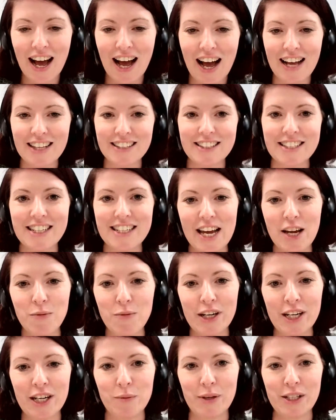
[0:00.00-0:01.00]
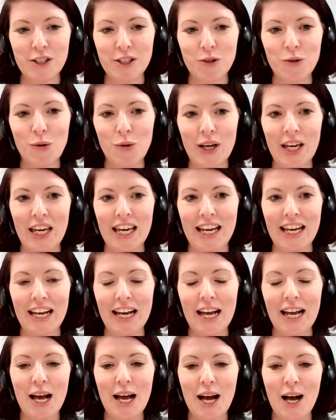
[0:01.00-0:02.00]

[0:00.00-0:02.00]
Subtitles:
And today, we're going to be talking